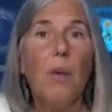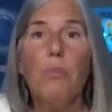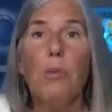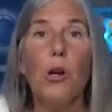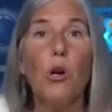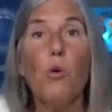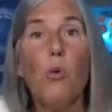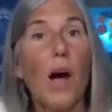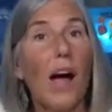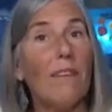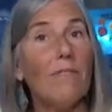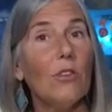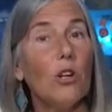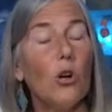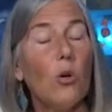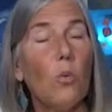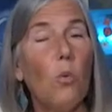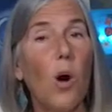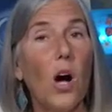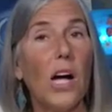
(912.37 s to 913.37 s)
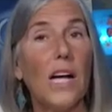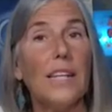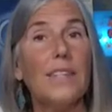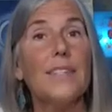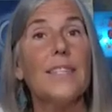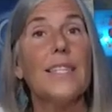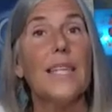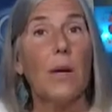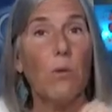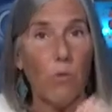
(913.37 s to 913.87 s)
But whoever it
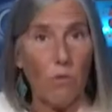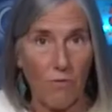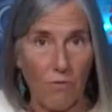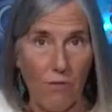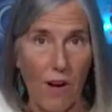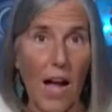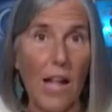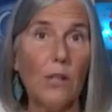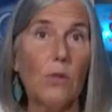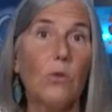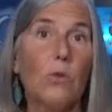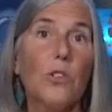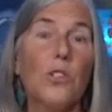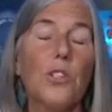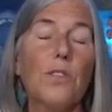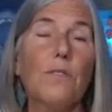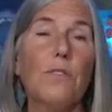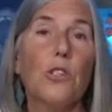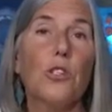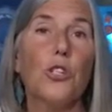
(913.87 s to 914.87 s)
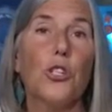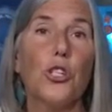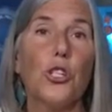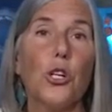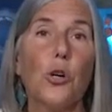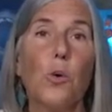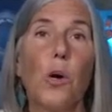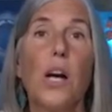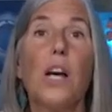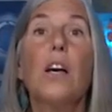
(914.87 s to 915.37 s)
was, they were followers of
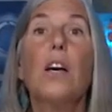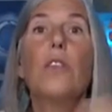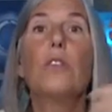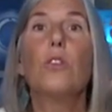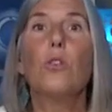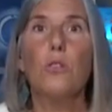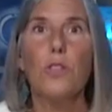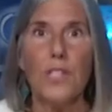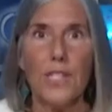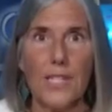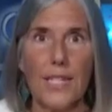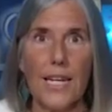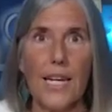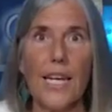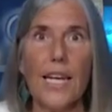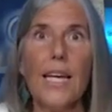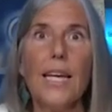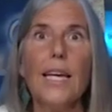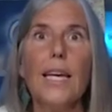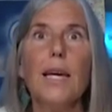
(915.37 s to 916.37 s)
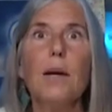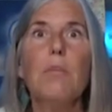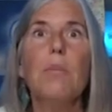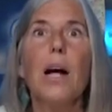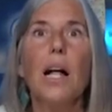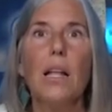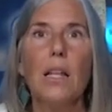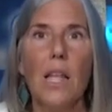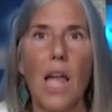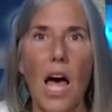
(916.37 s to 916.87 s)
Yeshua. They're seeing him
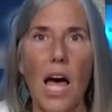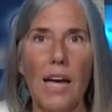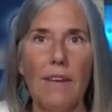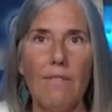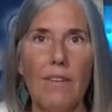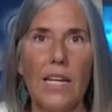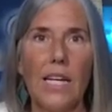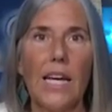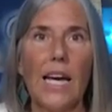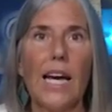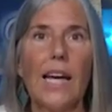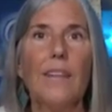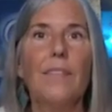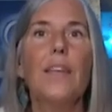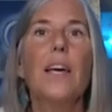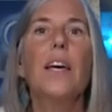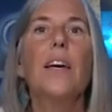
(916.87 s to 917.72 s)
alive again.